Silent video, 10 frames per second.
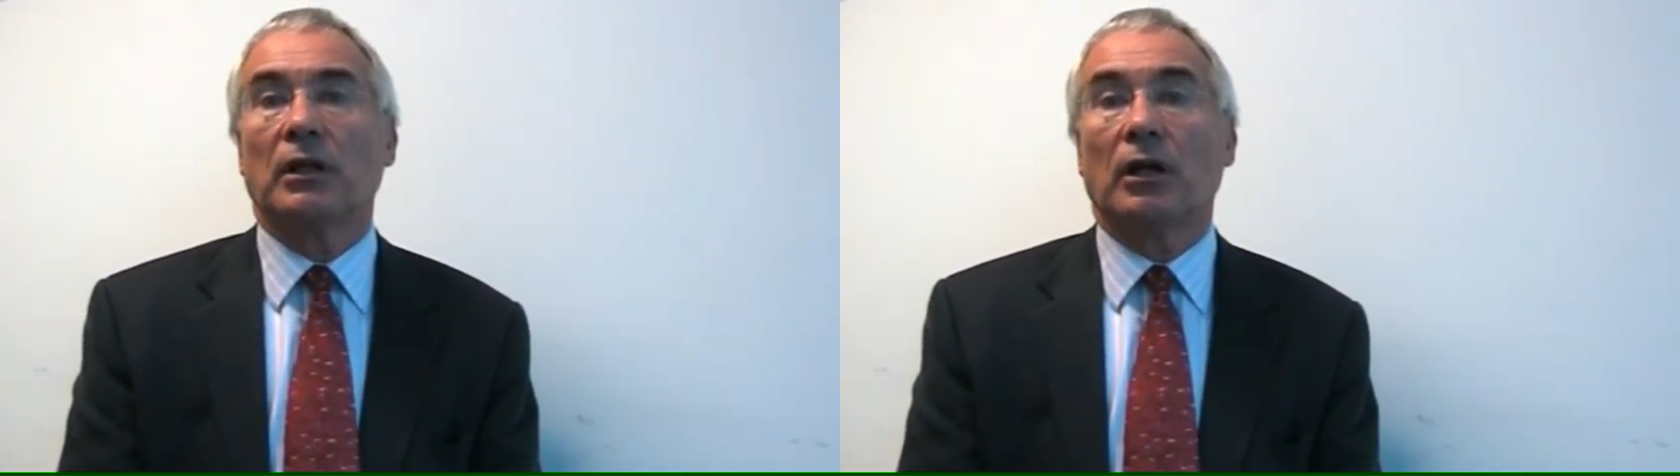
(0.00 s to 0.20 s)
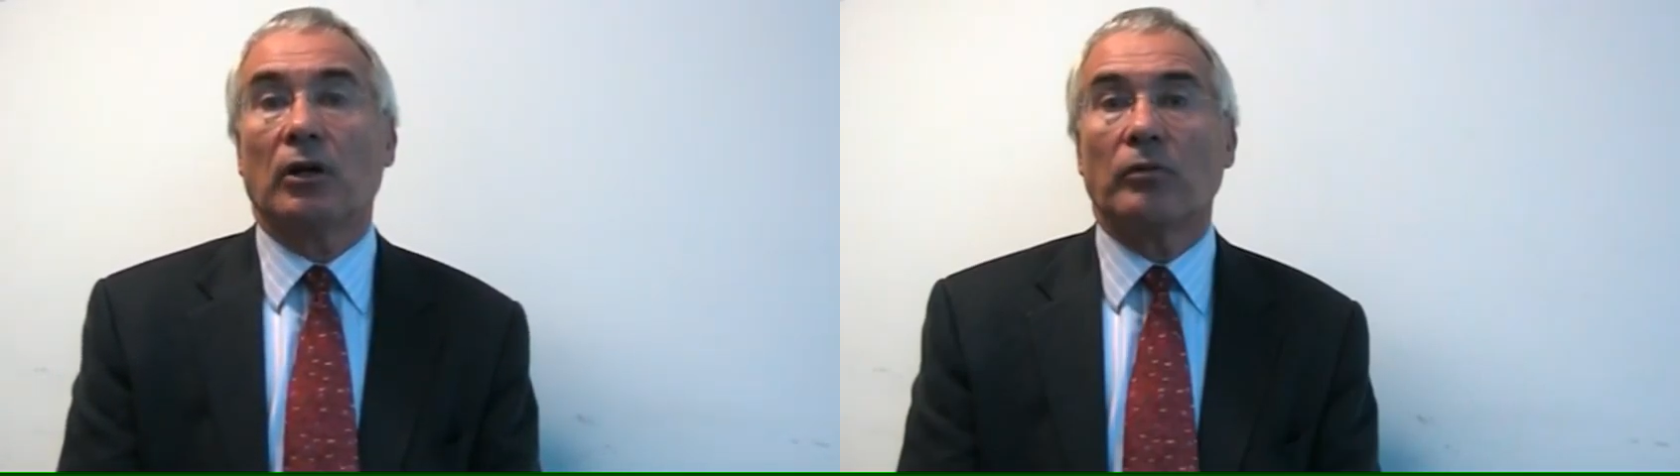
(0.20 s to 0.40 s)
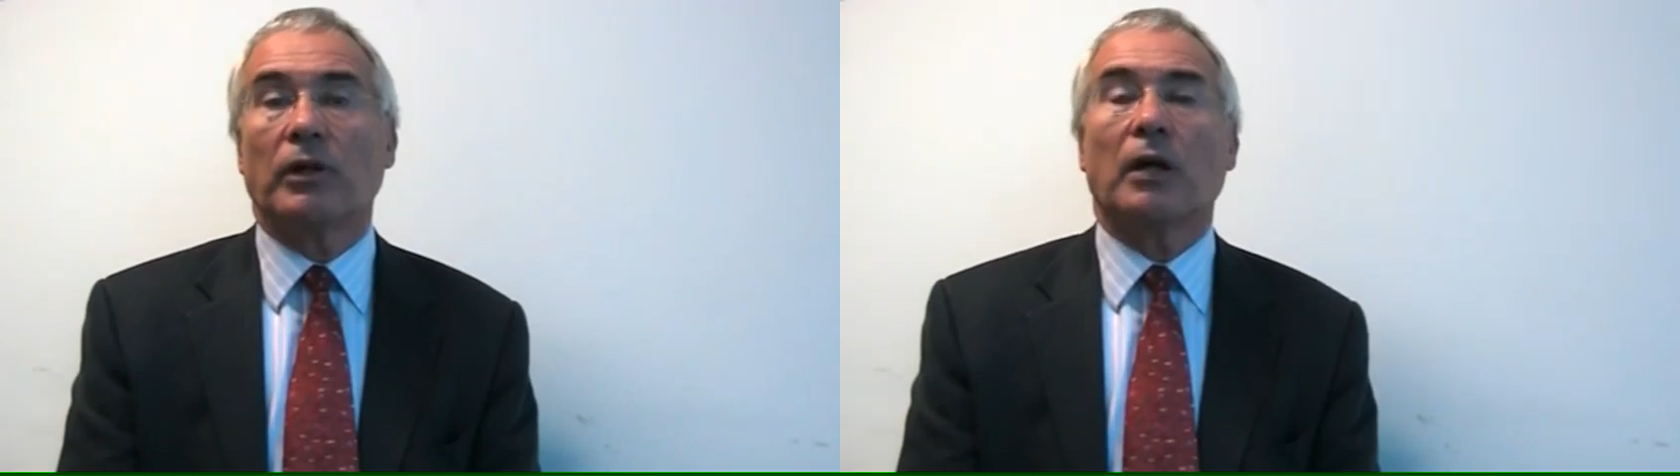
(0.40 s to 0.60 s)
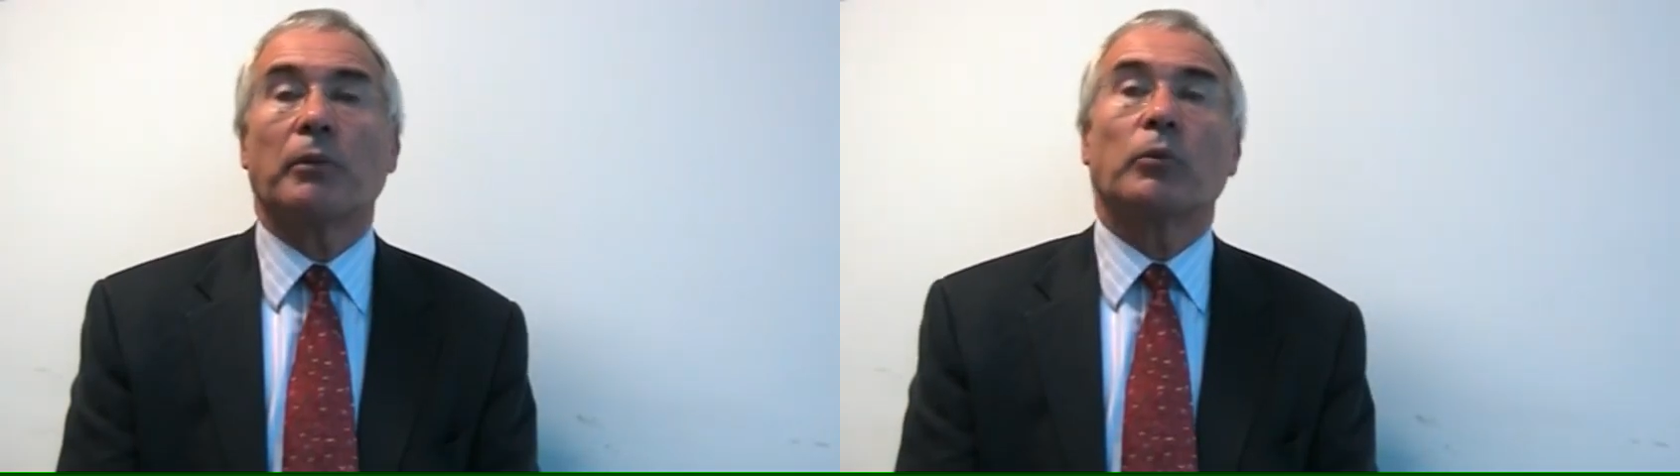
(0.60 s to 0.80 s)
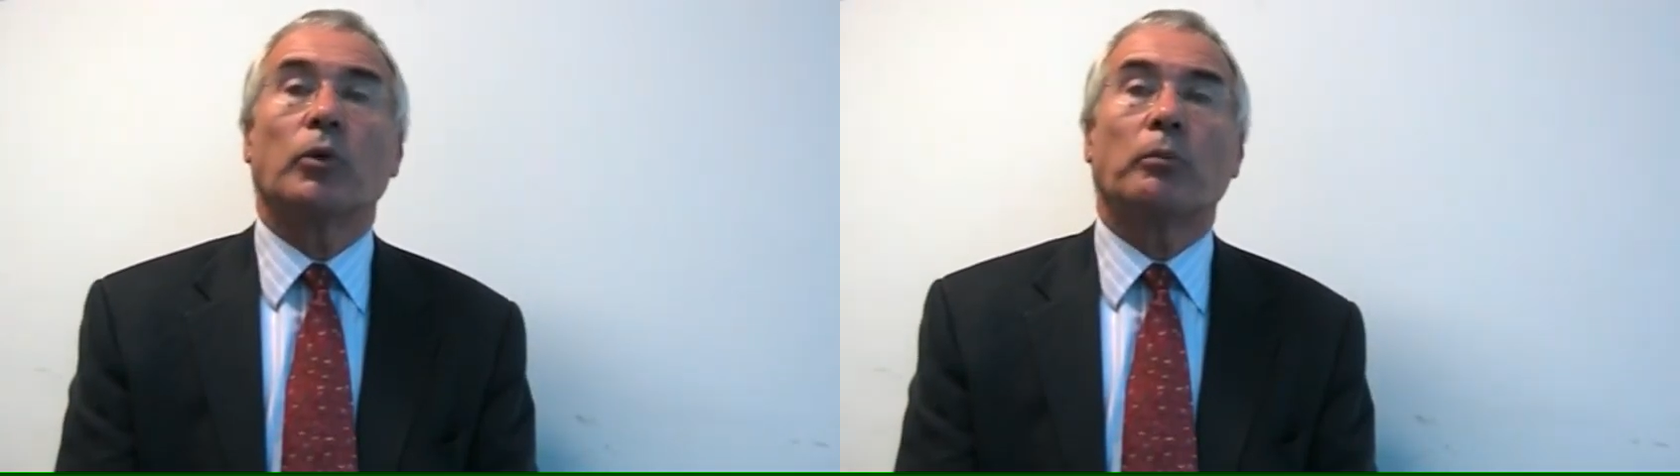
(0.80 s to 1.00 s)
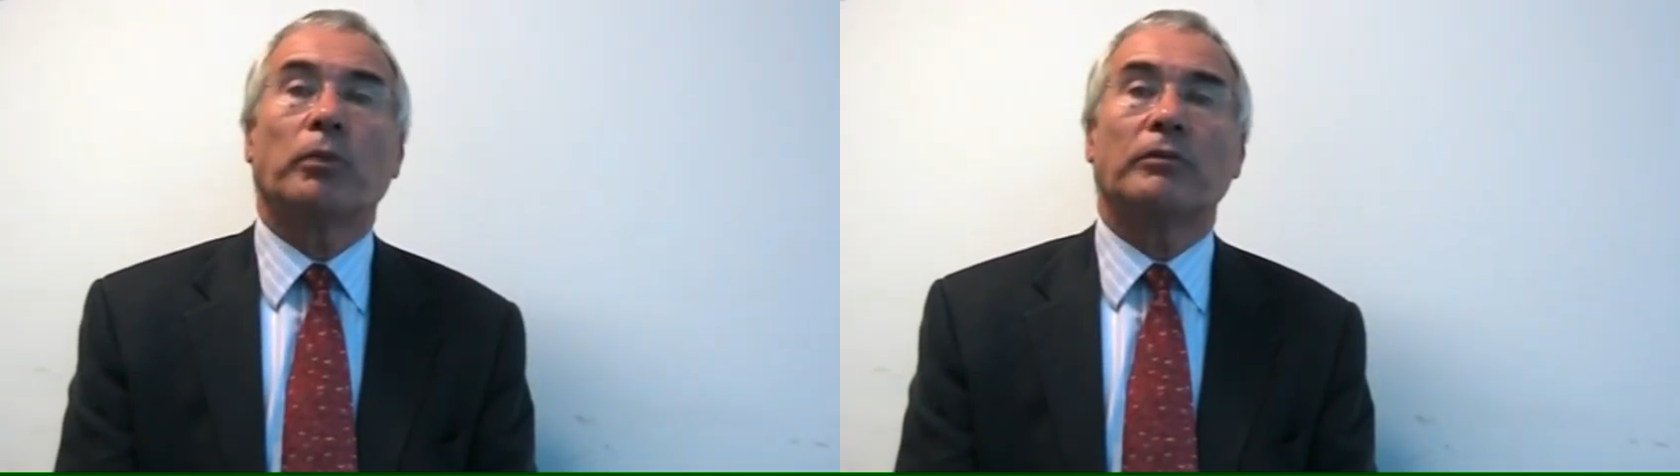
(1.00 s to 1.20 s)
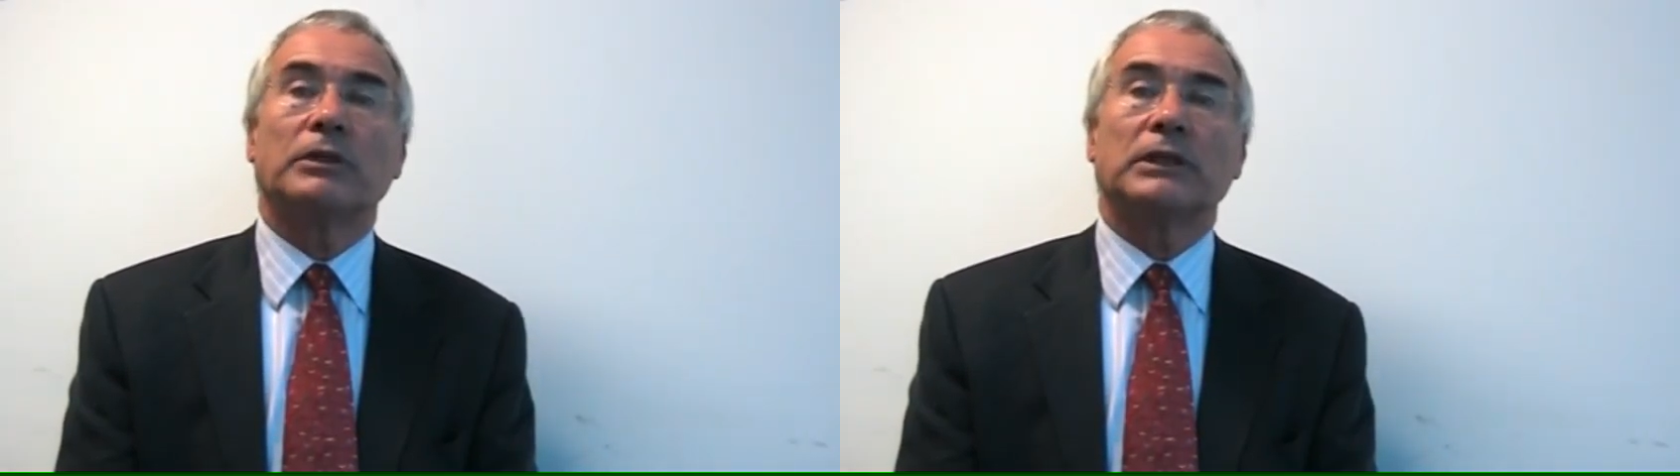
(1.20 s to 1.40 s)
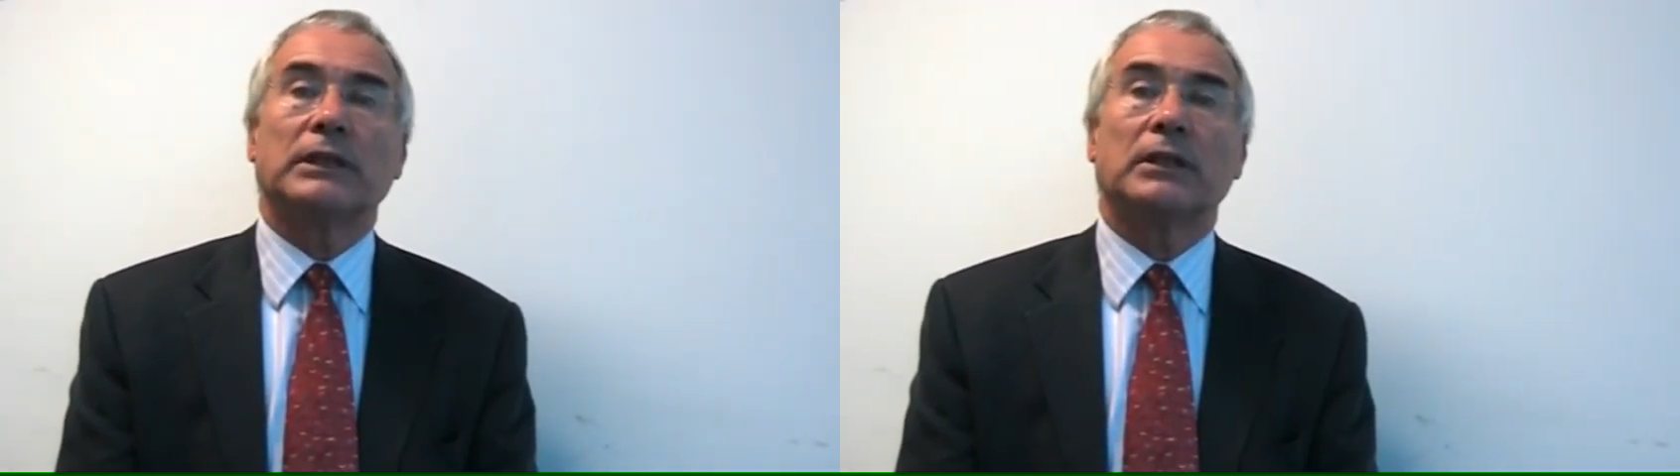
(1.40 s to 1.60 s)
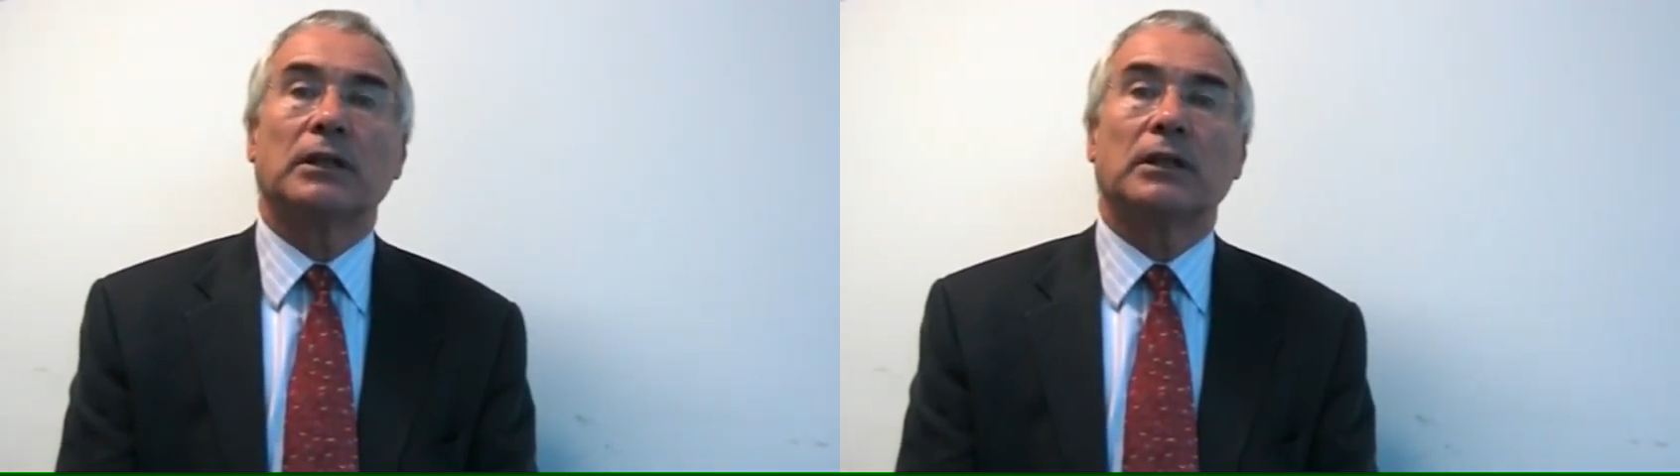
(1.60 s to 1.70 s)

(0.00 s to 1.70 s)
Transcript: are overcoming world poverty